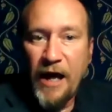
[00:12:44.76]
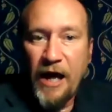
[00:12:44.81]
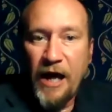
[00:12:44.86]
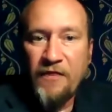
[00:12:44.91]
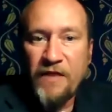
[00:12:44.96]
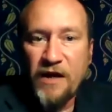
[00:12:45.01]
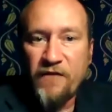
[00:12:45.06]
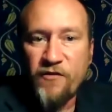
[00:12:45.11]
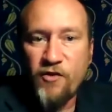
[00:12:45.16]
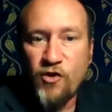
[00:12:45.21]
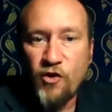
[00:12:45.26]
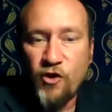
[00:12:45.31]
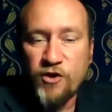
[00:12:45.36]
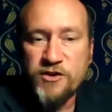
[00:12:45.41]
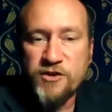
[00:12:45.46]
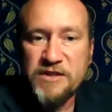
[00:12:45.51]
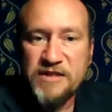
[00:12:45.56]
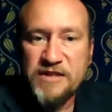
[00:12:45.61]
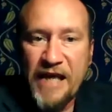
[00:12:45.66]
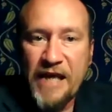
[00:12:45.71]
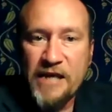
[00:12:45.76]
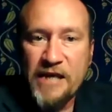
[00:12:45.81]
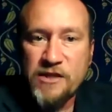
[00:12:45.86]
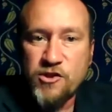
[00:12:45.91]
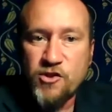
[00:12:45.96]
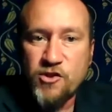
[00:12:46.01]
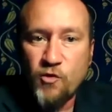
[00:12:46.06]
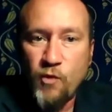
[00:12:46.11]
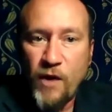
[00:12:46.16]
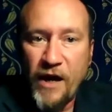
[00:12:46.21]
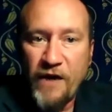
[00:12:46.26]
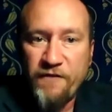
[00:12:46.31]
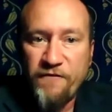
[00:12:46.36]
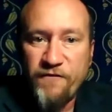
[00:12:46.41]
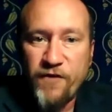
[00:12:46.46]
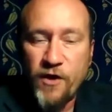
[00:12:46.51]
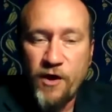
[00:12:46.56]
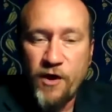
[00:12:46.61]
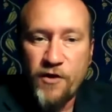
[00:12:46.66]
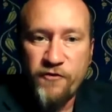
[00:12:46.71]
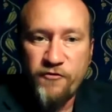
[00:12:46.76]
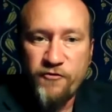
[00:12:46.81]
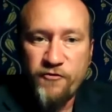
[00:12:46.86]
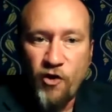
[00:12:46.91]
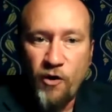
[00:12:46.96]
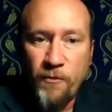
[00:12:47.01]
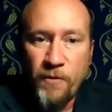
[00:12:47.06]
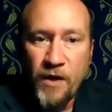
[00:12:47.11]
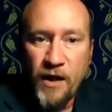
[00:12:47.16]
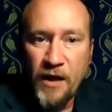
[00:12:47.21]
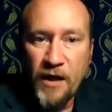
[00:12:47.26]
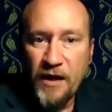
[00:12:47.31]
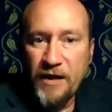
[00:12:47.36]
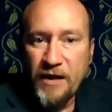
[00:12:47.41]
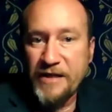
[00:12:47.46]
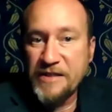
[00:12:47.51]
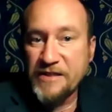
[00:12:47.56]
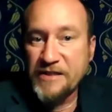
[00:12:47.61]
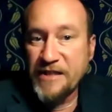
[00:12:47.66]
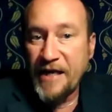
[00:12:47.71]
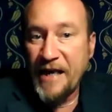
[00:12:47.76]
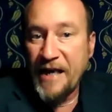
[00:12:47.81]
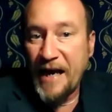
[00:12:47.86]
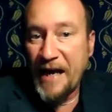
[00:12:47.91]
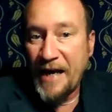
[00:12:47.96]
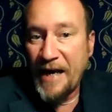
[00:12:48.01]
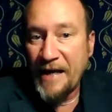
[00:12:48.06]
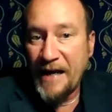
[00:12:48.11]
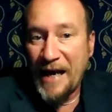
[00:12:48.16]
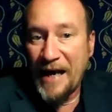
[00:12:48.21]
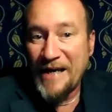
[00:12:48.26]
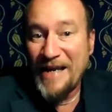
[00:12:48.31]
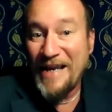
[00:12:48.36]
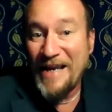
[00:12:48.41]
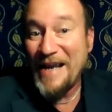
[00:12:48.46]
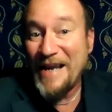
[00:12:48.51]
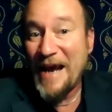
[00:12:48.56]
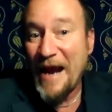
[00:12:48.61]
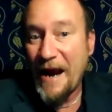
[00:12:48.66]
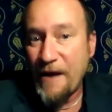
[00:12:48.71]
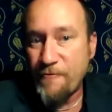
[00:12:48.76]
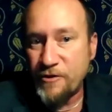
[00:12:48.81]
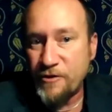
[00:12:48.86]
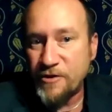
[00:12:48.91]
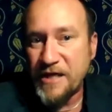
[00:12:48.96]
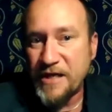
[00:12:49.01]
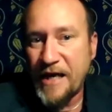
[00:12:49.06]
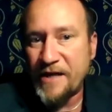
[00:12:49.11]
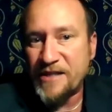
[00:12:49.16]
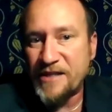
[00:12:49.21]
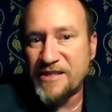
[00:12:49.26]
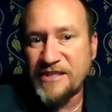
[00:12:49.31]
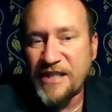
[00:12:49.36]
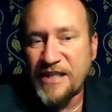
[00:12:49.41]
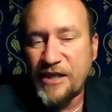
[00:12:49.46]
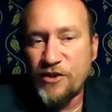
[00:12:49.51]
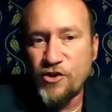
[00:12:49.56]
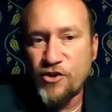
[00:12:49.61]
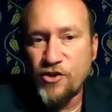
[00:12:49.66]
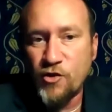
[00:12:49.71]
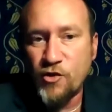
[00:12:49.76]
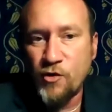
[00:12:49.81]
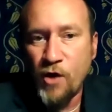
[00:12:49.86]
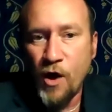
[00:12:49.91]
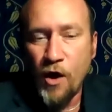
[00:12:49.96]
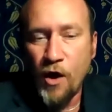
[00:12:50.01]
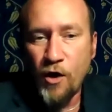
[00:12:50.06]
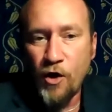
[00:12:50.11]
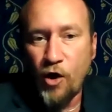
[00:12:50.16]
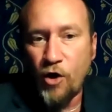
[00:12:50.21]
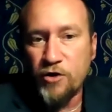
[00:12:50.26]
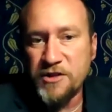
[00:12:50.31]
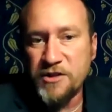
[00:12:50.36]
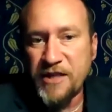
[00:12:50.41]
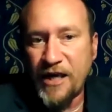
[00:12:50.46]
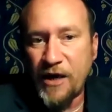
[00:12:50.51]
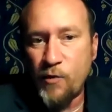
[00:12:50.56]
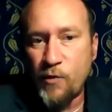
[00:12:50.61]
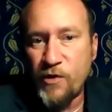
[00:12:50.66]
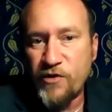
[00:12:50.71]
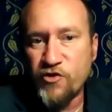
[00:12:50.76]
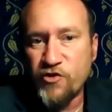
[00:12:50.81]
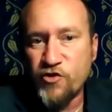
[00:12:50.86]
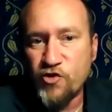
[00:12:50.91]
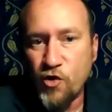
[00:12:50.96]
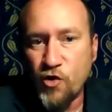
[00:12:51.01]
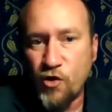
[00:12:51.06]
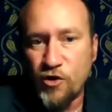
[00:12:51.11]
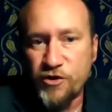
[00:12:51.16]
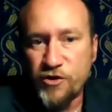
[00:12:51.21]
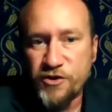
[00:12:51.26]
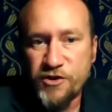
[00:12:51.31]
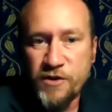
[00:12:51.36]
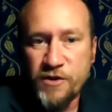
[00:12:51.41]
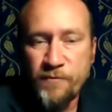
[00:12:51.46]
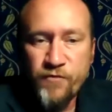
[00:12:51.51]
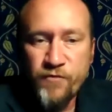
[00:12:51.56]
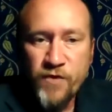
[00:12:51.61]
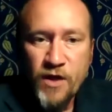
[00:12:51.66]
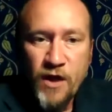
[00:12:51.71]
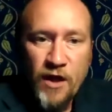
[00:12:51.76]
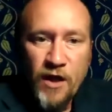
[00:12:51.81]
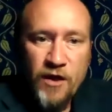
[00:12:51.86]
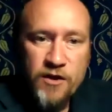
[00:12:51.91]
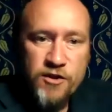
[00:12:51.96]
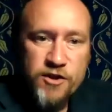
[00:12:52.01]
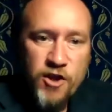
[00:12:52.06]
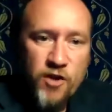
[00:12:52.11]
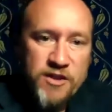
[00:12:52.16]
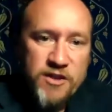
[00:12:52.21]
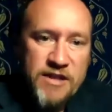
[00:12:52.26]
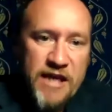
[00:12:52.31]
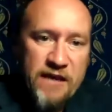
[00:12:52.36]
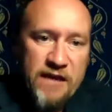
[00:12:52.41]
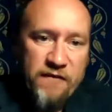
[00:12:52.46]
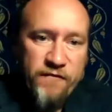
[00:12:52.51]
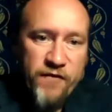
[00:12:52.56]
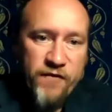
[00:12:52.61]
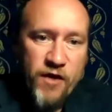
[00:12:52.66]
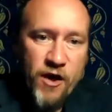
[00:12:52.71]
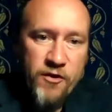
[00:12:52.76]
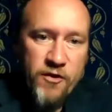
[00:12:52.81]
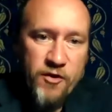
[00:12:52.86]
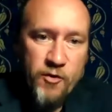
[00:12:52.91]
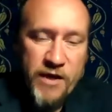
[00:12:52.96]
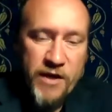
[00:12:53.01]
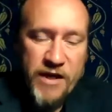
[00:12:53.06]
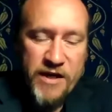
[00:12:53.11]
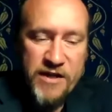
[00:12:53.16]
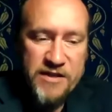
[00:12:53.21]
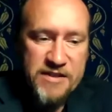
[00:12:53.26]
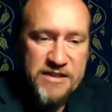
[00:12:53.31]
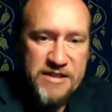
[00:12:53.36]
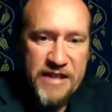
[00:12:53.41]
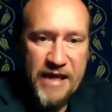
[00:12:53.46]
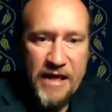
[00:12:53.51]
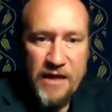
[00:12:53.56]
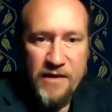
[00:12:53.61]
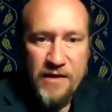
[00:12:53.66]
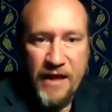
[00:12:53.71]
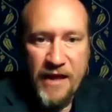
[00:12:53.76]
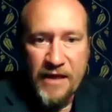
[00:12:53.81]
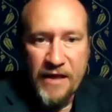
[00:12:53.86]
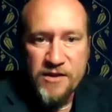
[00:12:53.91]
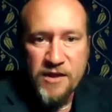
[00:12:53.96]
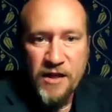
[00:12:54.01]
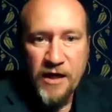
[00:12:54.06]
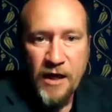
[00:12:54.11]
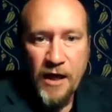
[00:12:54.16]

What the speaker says: And that, of course, takes us away further from, let's say, an inherent and essential contact with source. So to take it further, we can say that